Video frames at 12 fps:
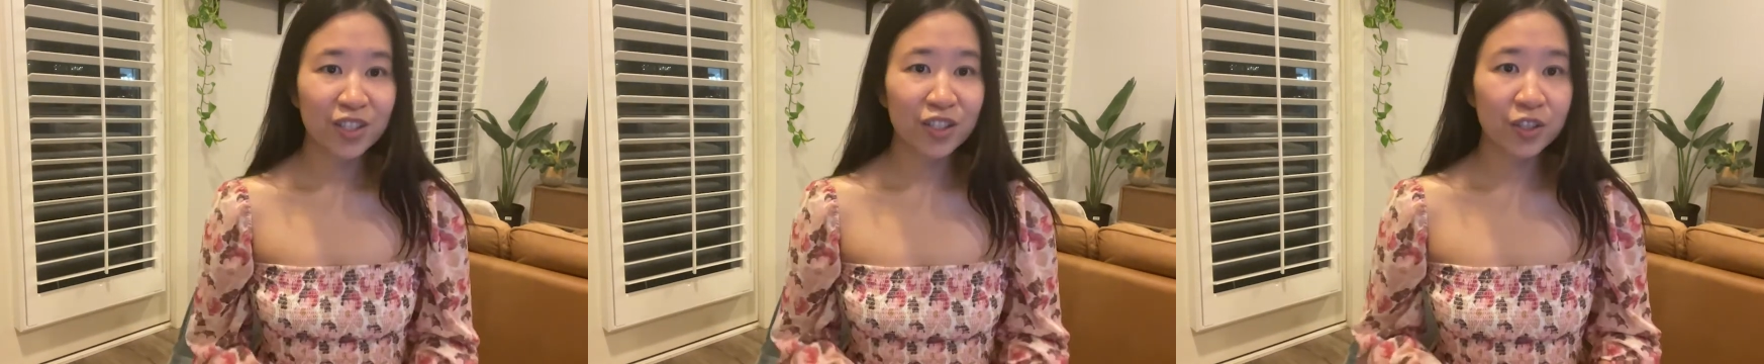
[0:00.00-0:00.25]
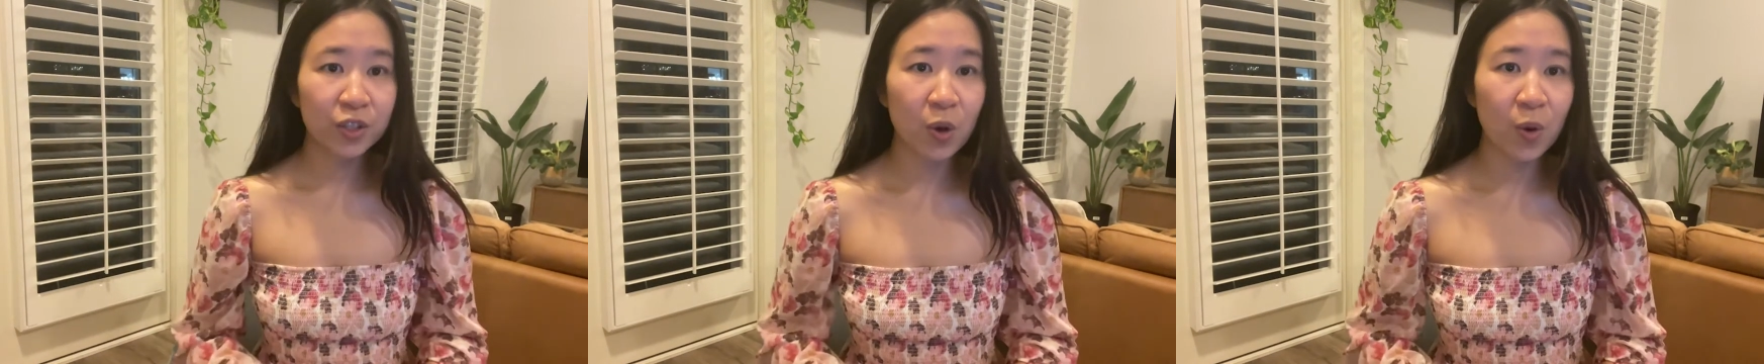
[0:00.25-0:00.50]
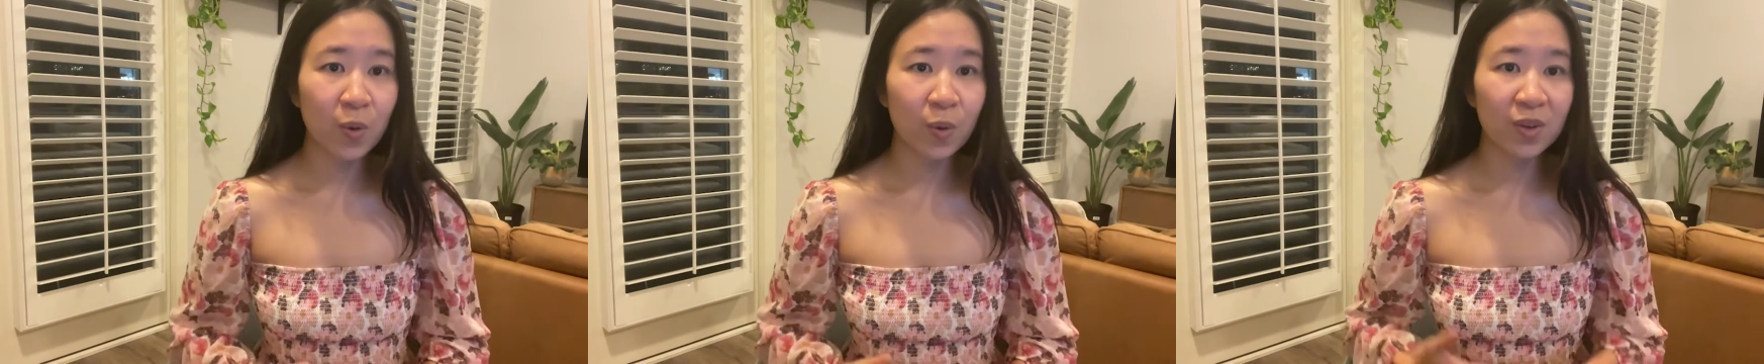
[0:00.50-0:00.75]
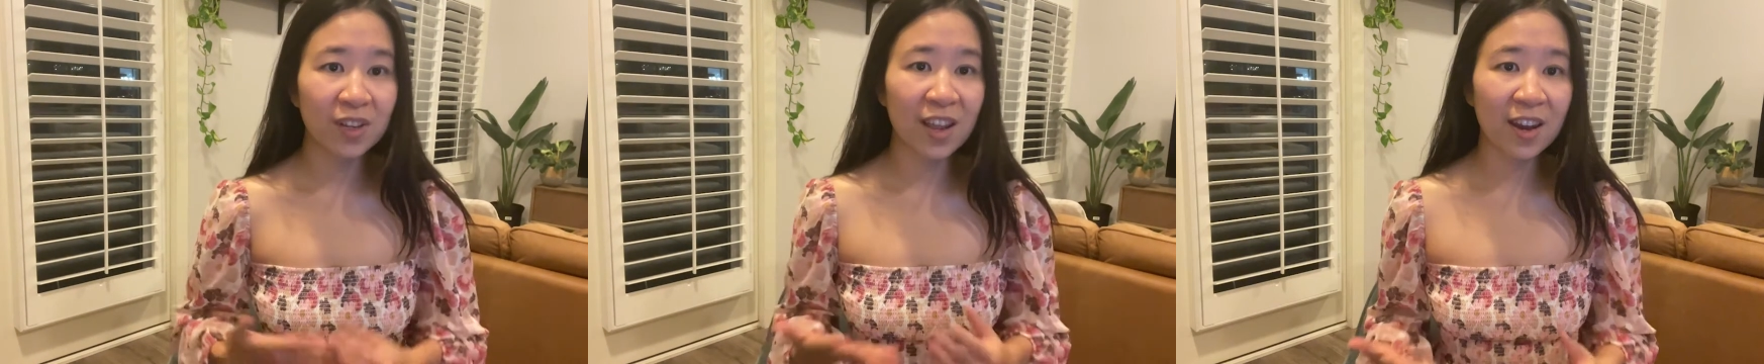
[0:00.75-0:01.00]

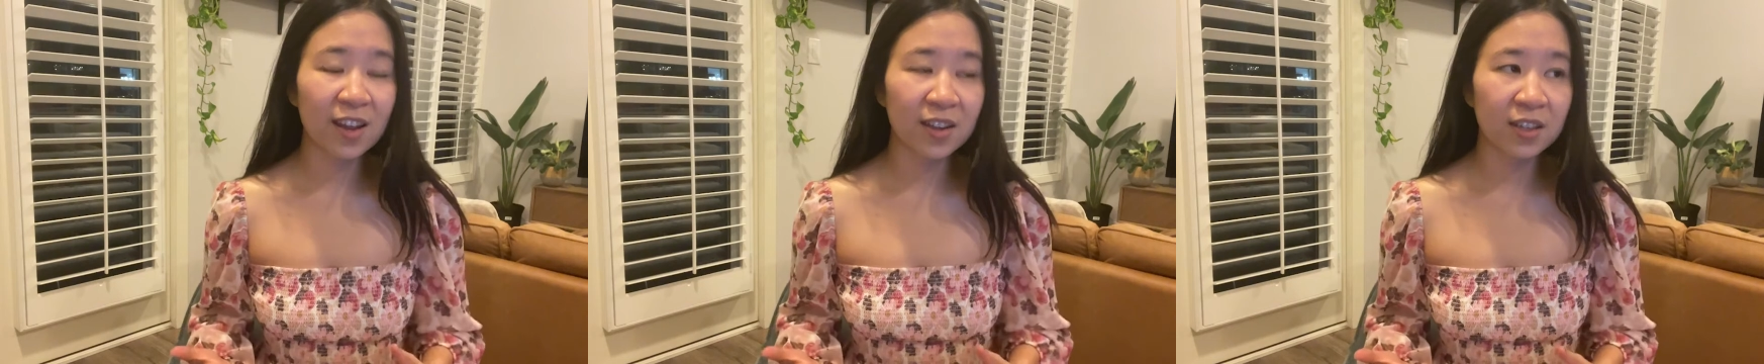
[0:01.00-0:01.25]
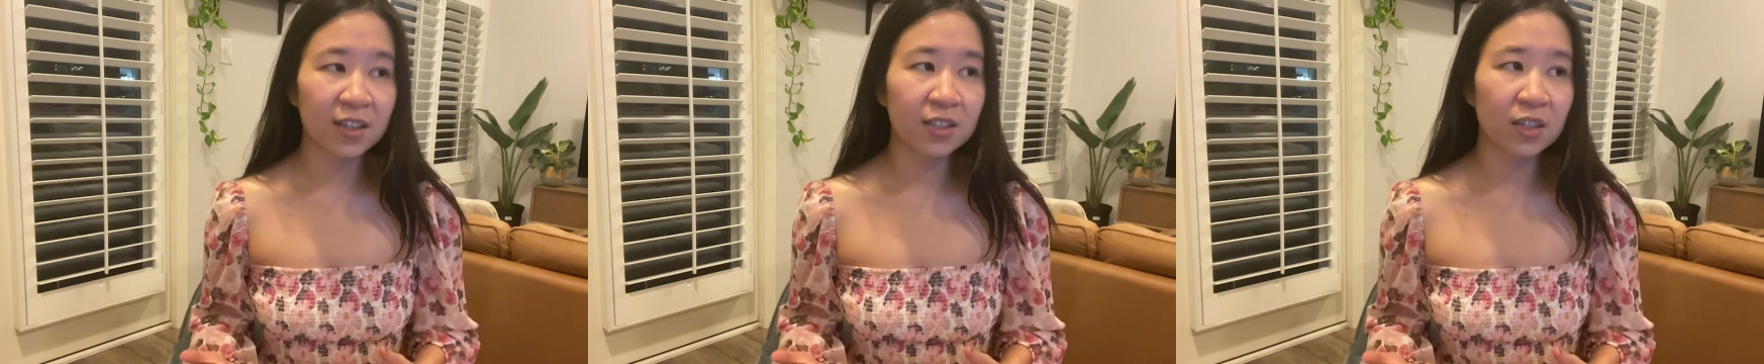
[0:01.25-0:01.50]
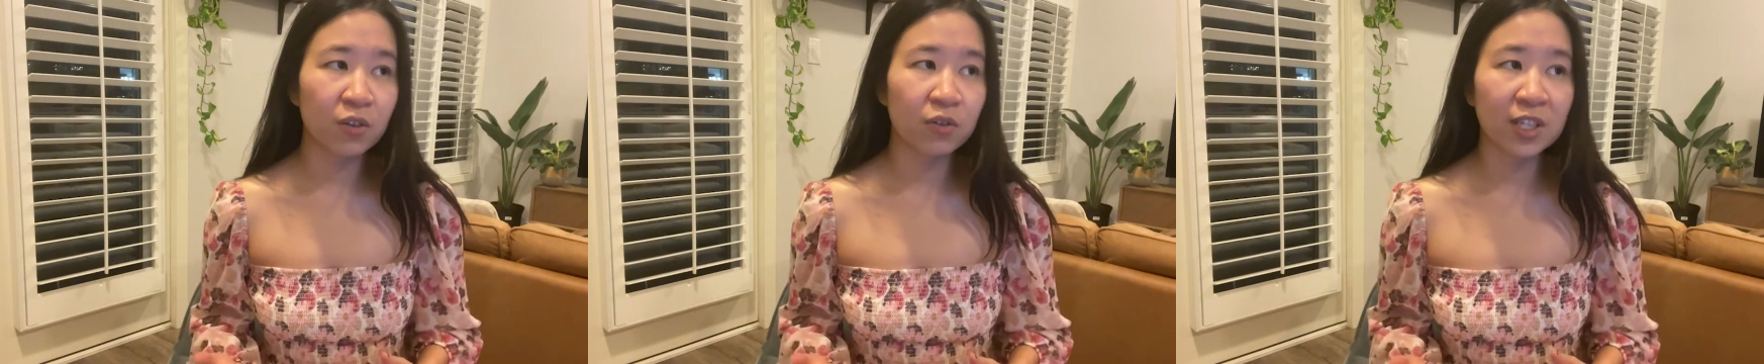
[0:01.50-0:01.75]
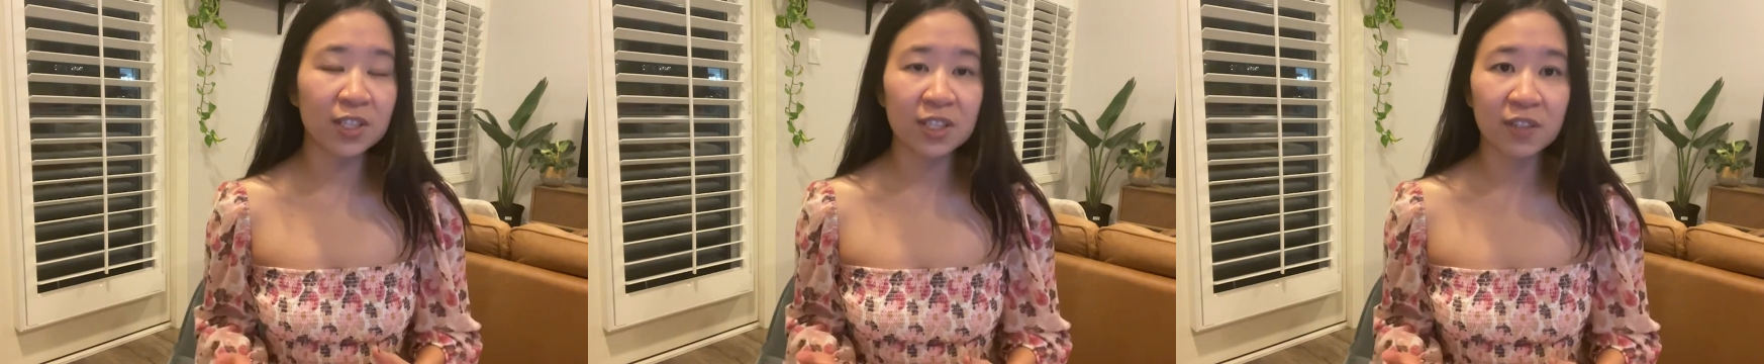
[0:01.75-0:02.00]
So data is a
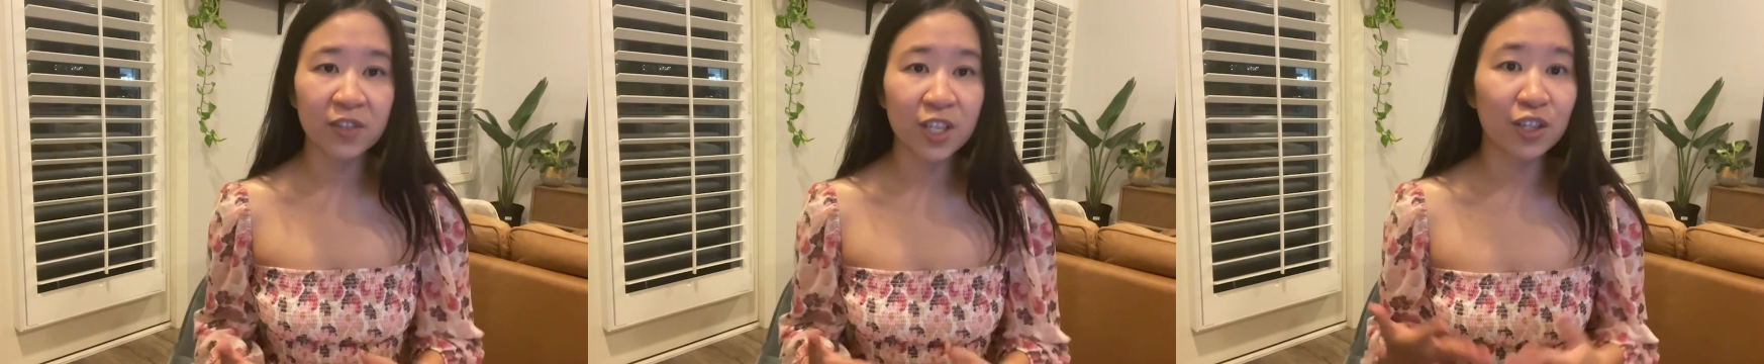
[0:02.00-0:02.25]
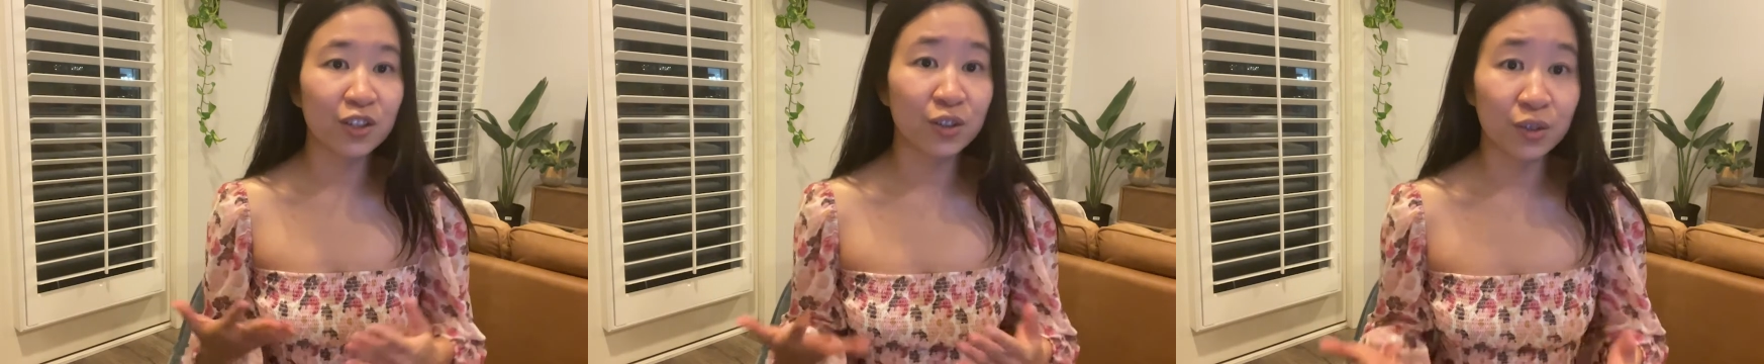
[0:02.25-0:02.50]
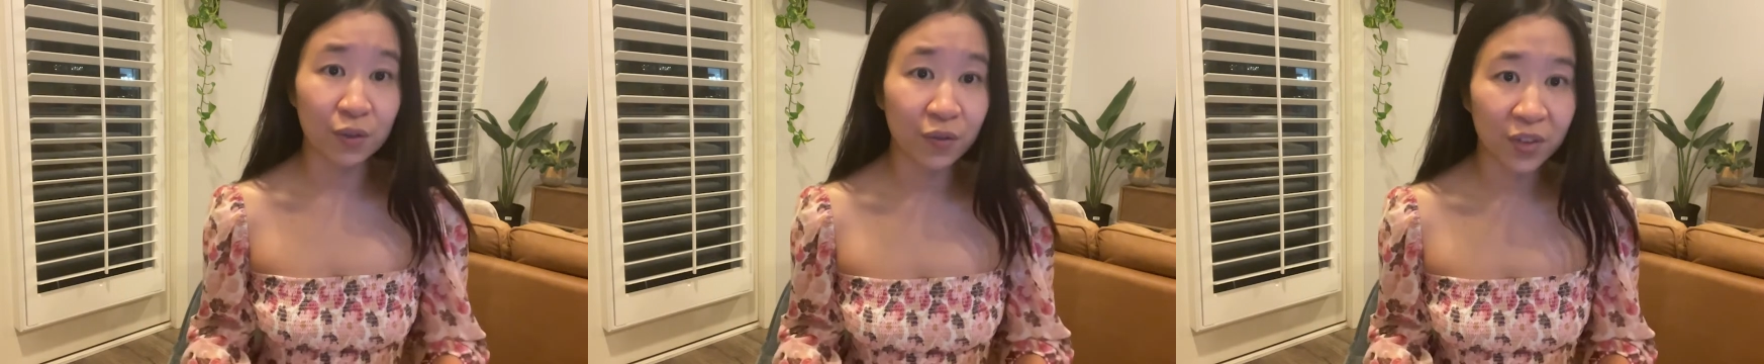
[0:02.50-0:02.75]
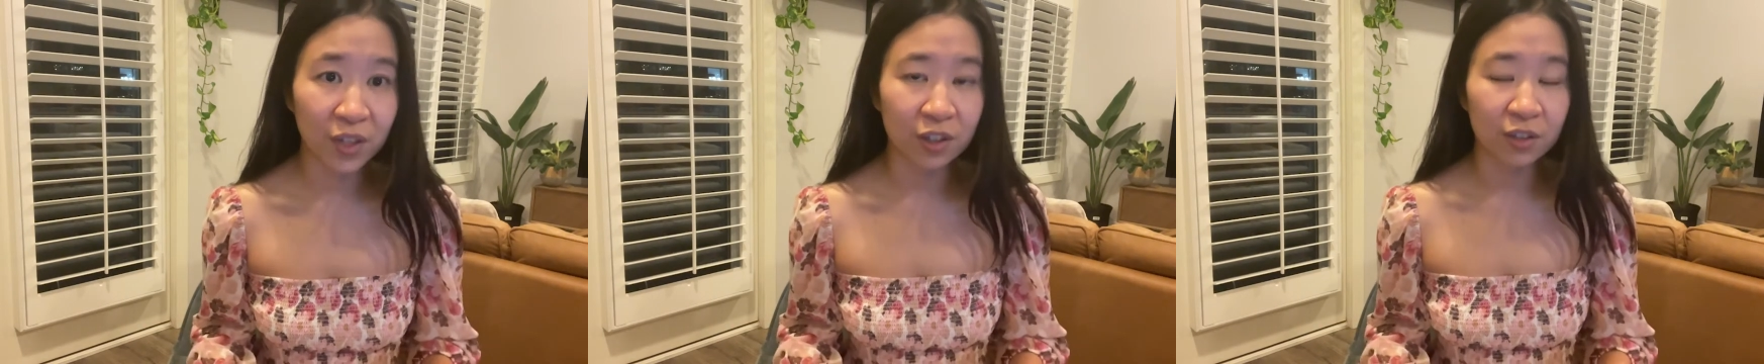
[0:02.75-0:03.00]
relatively new
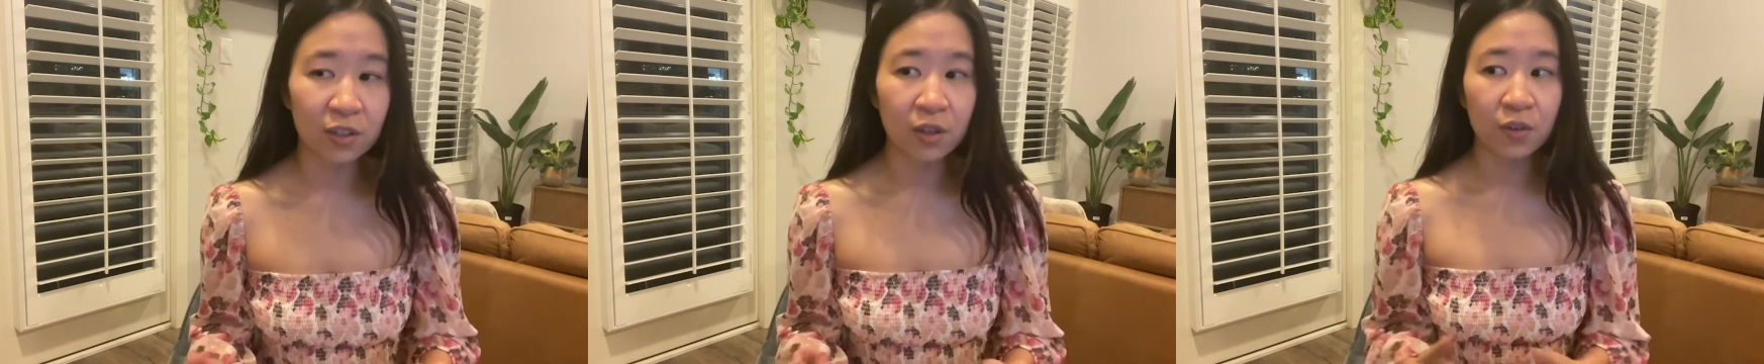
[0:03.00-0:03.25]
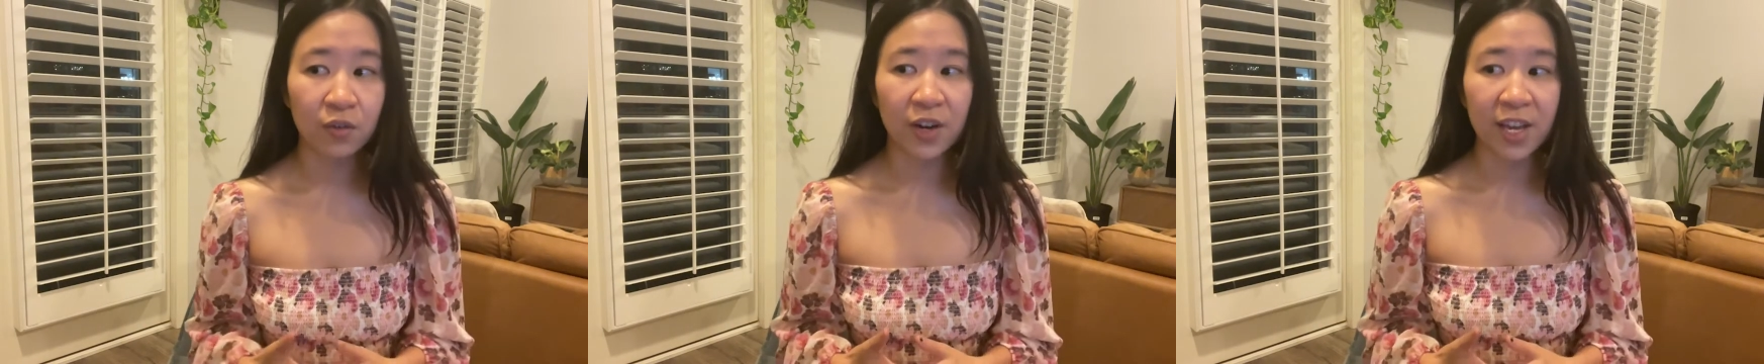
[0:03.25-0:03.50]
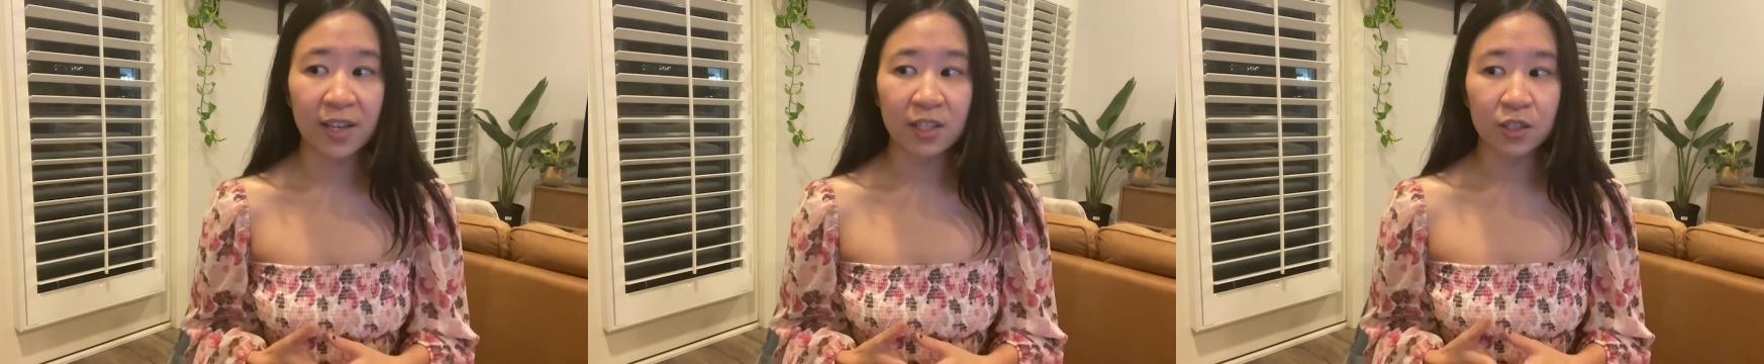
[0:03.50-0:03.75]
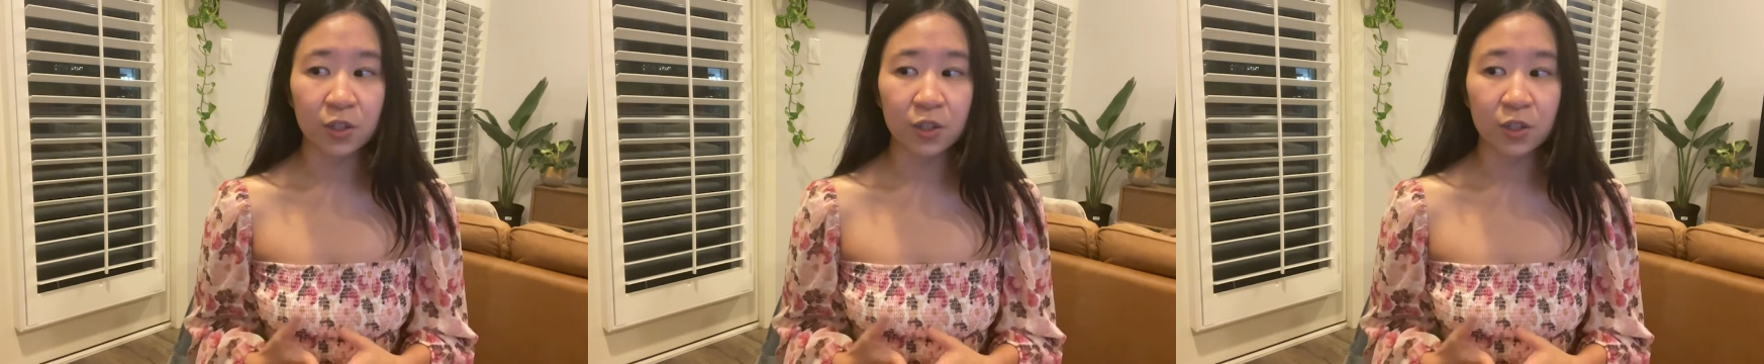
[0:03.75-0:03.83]
field right?